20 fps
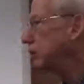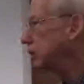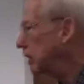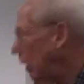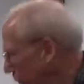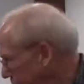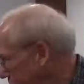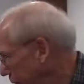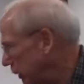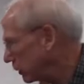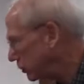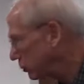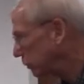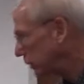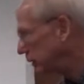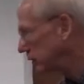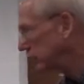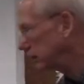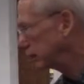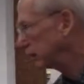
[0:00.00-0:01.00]
self
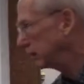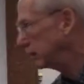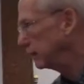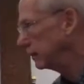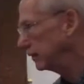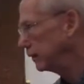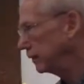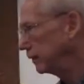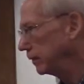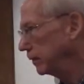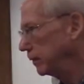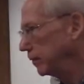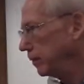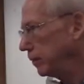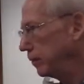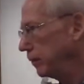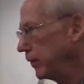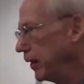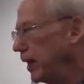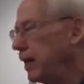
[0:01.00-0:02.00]
interest.
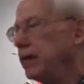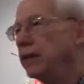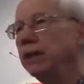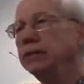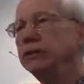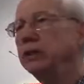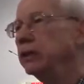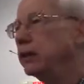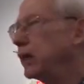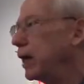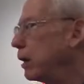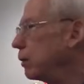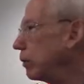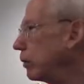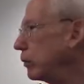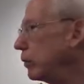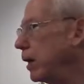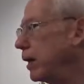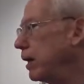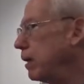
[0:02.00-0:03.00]
He doesn't care
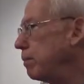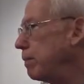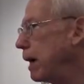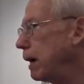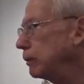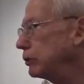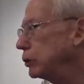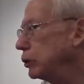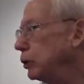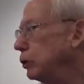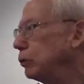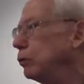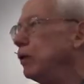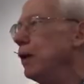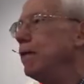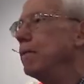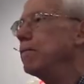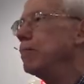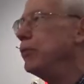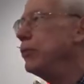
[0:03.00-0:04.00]
a thing about
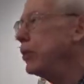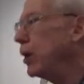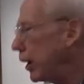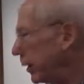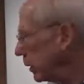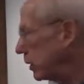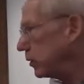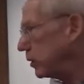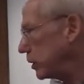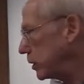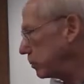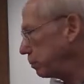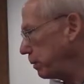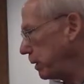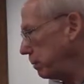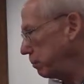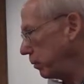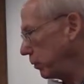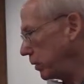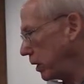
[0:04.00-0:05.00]
you. None of these
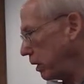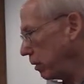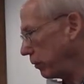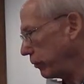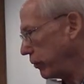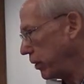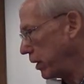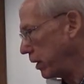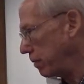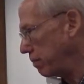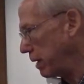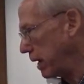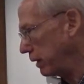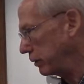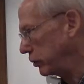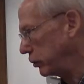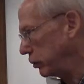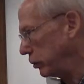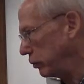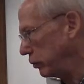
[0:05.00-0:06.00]
people care a thing
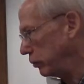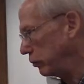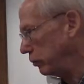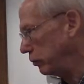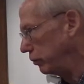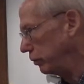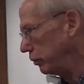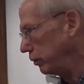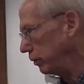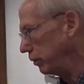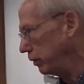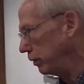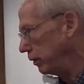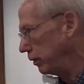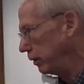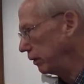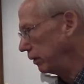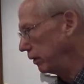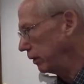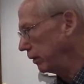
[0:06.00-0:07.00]
about you.
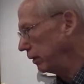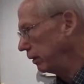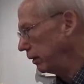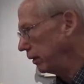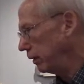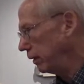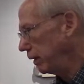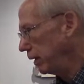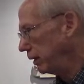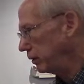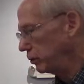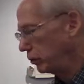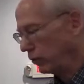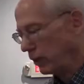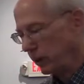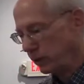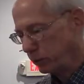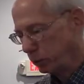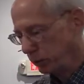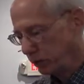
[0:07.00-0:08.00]
And so
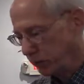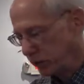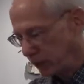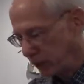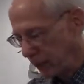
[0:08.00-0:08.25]
that's what